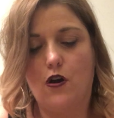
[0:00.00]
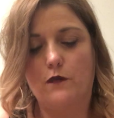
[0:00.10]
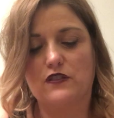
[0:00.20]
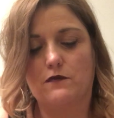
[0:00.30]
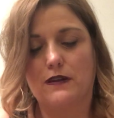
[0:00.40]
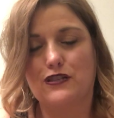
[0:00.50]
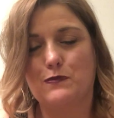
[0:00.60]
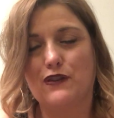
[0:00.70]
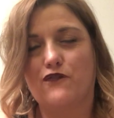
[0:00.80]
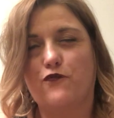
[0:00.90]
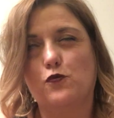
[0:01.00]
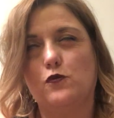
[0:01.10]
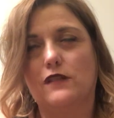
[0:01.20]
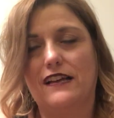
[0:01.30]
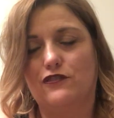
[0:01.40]
Always reminds me of
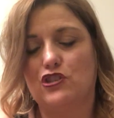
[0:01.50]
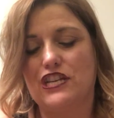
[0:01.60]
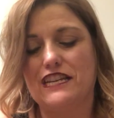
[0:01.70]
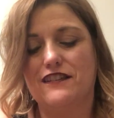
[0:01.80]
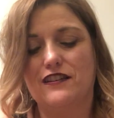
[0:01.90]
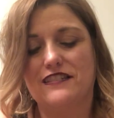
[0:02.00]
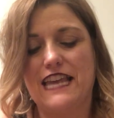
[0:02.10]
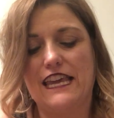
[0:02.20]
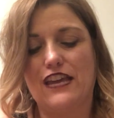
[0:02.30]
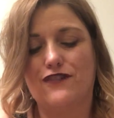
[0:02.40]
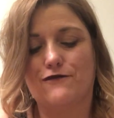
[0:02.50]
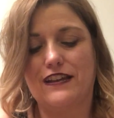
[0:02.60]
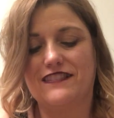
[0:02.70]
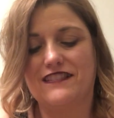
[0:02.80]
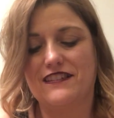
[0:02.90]
fool energy, taking a
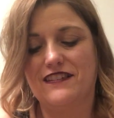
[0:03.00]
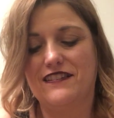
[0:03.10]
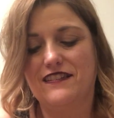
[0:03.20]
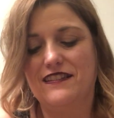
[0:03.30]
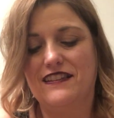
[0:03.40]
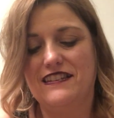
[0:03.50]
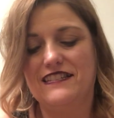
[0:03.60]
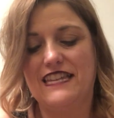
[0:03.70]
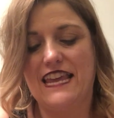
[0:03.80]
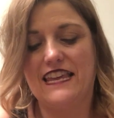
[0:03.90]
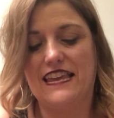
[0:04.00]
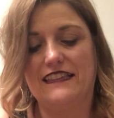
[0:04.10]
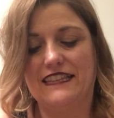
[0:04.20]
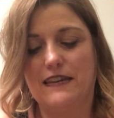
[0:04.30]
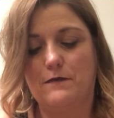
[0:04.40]
risk, taking
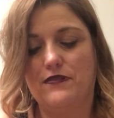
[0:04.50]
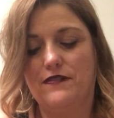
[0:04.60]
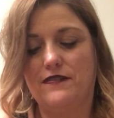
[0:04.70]
a leap,